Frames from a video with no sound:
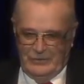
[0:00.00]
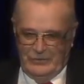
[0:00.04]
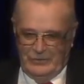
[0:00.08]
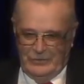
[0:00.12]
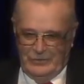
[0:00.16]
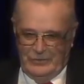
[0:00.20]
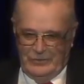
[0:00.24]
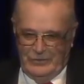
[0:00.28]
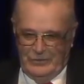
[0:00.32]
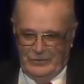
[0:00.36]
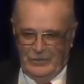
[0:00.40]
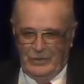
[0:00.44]

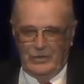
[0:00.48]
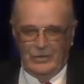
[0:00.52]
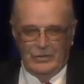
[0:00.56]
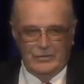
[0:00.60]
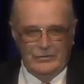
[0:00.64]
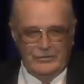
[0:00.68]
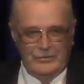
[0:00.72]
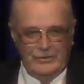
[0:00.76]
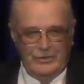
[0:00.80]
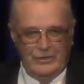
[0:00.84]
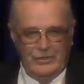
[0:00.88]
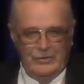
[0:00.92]

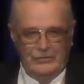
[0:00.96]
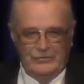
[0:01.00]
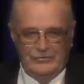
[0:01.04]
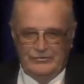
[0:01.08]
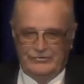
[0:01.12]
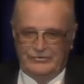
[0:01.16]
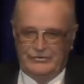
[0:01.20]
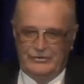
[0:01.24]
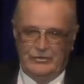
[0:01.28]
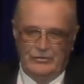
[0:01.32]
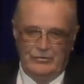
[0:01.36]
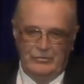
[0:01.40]
Norcross,
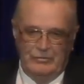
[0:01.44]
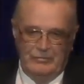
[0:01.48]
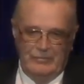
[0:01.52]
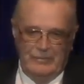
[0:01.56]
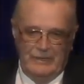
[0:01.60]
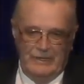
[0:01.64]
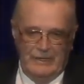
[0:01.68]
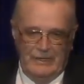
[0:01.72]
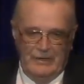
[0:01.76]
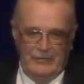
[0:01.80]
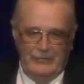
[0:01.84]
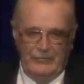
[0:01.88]
Stone
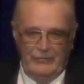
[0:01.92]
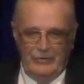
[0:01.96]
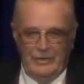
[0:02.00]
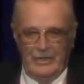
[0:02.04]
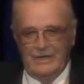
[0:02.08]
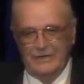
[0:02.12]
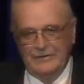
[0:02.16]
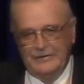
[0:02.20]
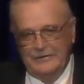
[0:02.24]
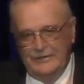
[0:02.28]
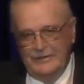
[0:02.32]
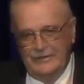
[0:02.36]
Mountain,
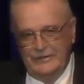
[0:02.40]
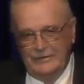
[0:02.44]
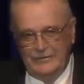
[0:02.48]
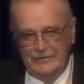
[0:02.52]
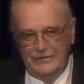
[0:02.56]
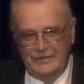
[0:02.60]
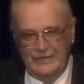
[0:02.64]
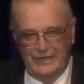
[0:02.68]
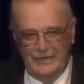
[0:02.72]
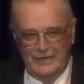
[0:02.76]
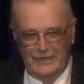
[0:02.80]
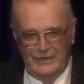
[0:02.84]
Rockdale
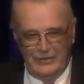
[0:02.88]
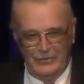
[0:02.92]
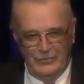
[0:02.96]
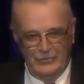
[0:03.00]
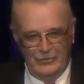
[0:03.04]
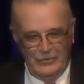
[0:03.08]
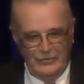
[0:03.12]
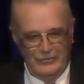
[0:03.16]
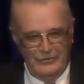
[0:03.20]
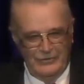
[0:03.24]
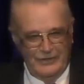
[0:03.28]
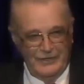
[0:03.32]
County,
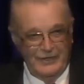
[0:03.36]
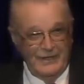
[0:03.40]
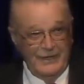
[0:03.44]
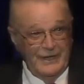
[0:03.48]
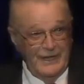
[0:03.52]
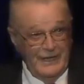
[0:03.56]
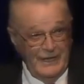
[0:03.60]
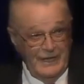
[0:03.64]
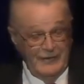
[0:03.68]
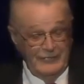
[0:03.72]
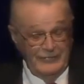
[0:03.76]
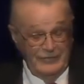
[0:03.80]
where we didn't
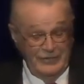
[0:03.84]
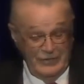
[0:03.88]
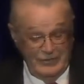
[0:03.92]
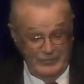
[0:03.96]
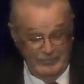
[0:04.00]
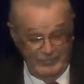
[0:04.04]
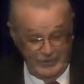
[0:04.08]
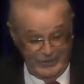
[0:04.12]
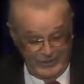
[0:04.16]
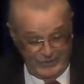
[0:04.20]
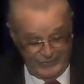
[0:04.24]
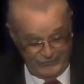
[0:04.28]
have any
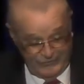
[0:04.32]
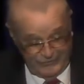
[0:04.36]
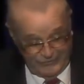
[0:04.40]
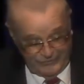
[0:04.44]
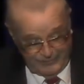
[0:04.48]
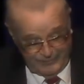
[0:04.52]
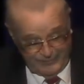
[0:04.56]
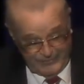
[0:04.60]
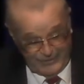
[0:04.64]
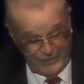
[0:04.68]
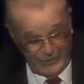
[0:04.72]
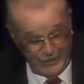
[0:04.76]

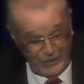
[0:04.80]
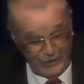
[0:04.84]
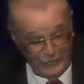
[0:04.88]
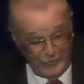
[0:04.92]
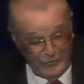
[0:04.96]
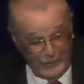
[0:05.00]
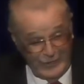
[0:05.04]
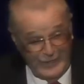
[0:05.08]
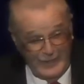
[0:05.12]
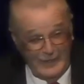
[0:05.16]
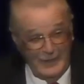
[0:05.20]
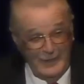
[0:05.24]
business. But
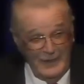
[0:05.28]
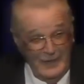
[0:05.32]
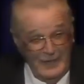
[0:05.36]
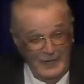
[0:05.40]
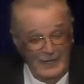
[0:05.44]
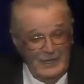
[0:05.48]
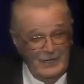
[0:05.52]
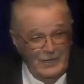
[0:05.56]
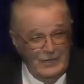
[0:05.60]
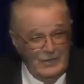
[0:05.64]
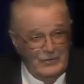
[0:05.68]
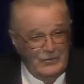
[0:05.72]
anyway,
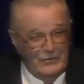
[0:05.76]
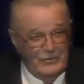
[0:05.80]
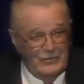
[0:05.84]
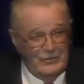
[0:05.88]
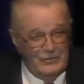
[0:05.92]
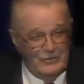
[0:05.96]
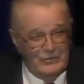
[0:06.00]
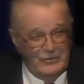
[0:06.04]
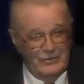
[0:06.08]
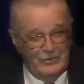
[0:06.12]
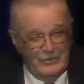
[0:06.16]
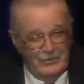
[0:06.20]

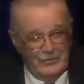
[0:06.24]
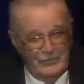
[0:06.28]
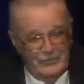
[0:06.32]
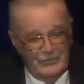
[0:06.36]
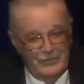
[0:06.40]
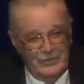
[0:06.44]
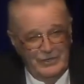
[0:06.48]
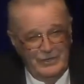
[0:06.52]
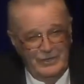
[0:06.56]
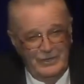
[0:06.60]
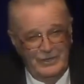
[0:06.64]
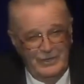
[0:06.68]

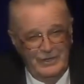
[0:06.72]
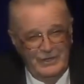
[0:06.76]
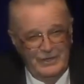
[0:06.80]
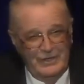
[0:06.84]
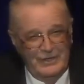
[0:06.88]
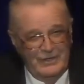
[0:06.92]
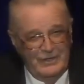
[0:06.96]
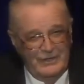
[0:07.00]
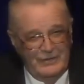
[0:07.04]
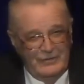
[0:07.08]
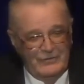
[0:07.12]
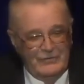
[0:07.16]
we
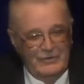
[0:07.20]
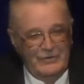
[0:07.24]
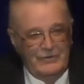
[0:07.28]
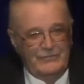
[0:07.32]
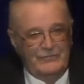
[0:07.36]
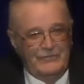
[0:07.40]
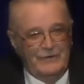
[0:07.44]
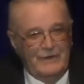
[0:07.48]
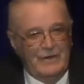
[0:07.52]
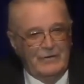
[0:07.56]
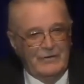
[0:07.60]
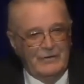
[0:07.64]

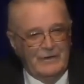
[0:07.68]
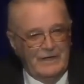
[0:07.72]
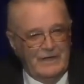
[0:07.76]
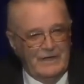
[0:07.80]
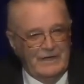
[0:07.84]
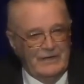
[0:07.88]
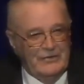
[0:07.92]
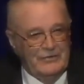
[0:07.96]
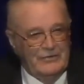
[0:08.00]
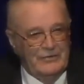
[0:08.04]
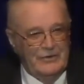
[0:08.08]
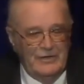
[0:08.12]
fought
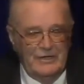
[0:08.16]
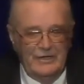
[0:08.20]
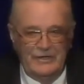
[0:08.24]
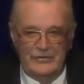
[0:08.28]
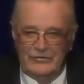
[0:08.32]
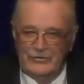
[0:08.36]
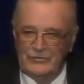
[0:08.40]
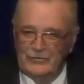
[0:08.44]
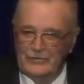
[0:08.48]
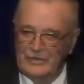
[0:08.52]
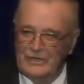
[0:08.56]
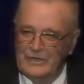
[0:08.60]
like
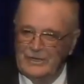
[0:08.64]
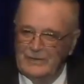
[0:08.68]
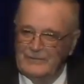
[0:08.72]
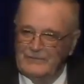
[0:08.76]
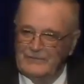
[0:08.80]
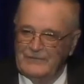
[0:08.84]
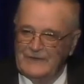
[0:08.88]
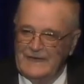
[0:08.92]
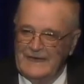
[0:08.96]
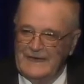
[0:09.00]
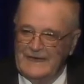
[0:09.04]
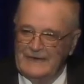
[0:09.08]
crazy, went up
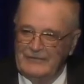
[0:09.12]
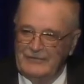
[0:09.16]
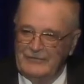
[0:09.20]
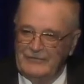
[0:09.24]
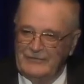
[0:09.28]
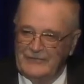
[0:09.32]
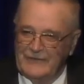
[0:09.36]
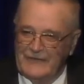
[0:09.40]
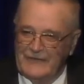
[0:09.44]
5-5.